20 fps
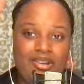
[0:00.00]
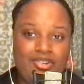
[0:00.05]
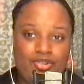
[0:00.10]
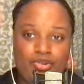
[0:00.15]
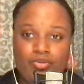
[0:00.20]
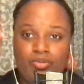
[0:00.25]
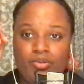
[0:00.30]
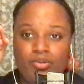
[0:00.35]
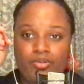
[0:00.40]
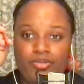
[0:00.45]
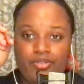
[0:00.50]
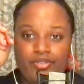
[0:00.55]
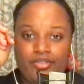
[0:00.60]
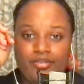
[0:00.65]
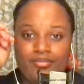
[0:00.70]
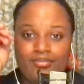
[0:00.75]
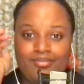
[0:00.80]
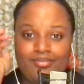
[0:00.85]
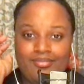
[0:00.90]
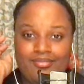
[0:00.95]
tools.
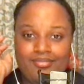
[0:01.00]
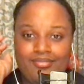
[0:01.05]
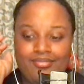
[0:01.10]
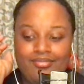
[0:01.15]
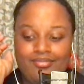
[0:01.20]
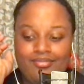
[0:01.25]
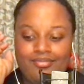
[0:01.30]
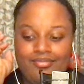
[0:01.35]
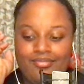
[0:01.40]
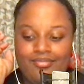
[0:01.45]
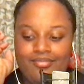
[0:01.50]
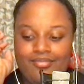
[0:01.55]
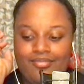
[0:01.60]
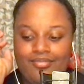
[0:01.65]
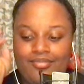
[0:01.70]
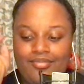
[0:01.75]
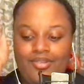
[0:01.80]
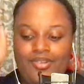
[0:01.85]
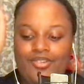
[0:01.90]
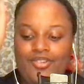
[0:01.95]

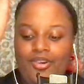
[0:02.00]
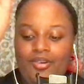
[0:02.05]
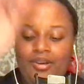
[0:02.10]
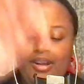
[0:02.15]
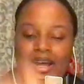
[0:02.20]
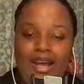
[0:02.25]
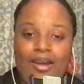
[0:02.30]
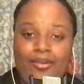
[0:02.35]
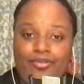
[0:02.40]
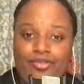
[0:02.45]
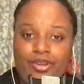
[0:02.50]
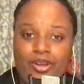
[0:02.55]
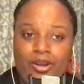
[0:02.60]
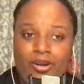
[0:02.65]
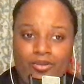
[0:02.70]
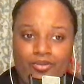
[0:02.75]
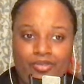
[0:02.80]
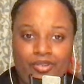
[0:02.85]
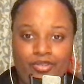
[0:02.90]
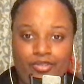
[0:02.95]
You don't have to go
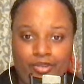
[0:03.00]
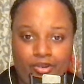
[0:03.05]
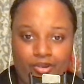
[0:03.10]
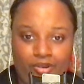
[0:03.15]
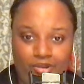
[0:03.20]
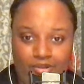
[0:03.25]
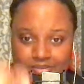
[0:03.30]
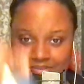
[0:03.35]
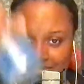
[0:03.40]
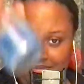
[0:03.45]
physical.